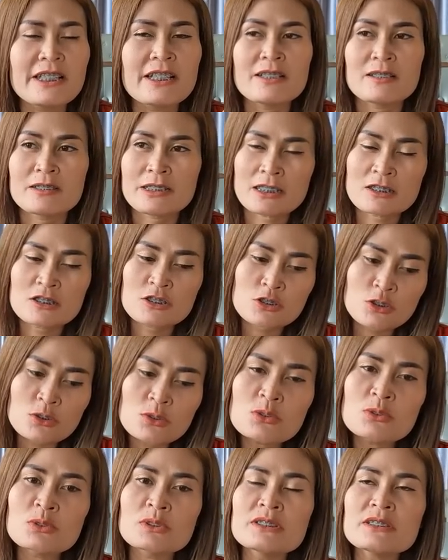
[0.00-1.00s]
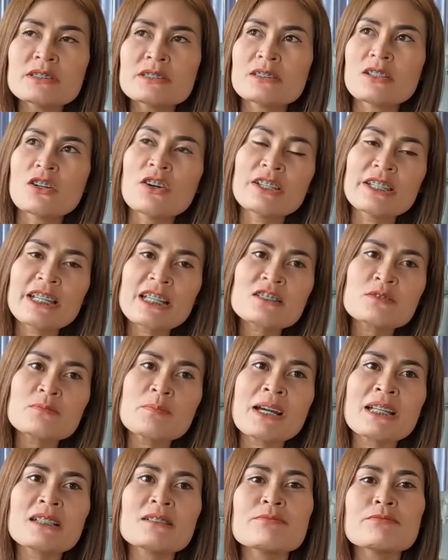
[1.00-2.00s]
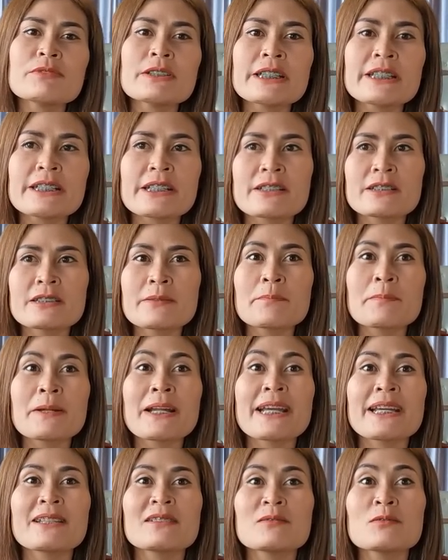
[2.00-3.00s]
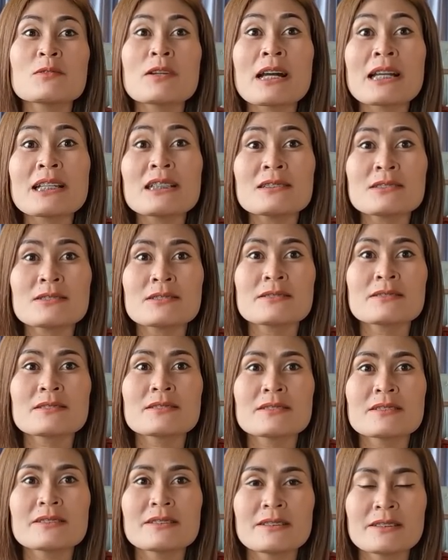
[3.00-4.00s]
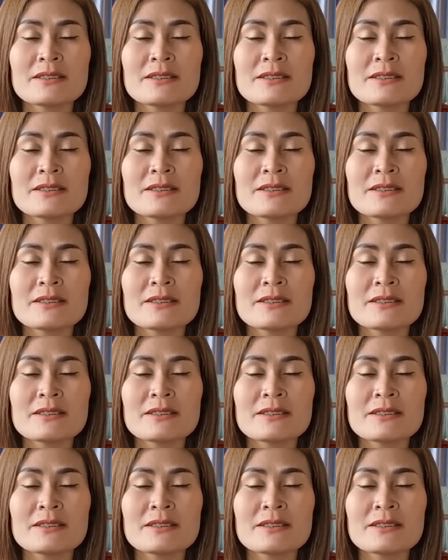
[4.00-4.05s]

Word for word: Yeah, and soon or next month we gonna plant rice. Uh